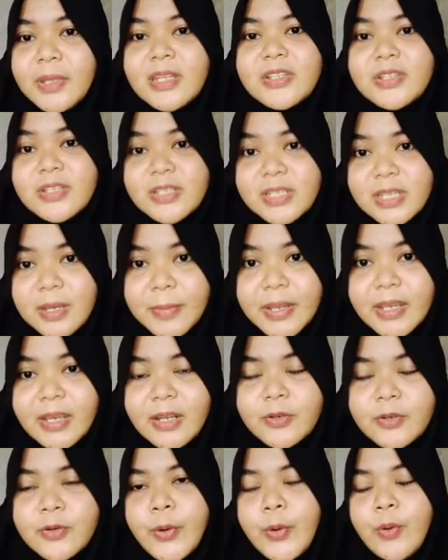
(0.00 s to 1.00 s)
Jamaican
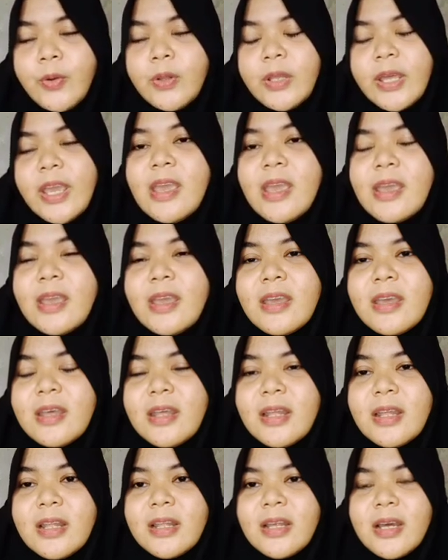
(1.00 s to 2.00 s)
Creole,
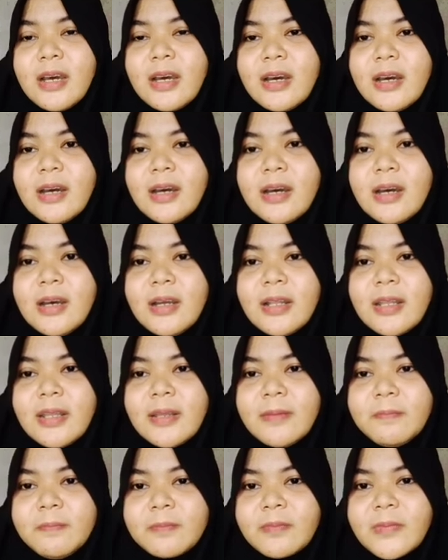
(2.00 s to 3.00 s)
uh,
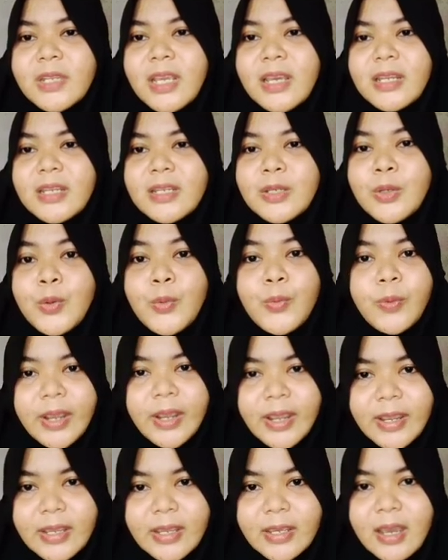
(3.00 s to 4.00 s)
the
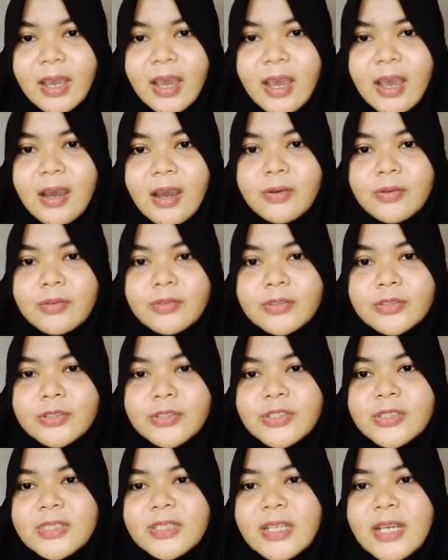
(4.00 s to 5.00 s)
way how to
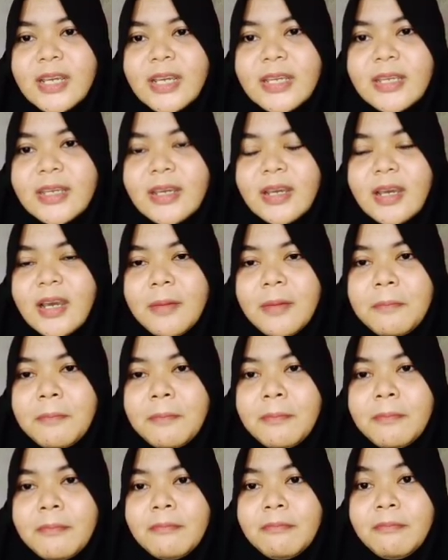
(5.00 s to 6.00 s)
say
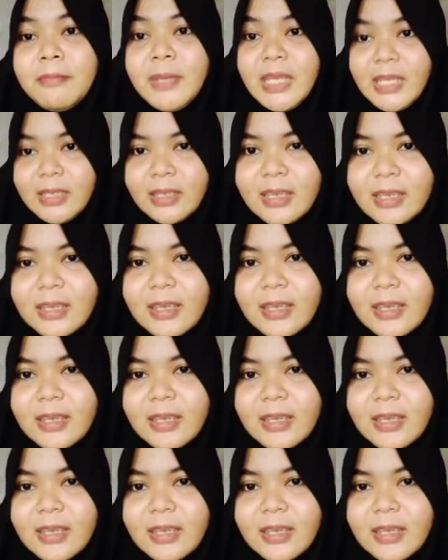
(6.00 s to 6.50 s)
me,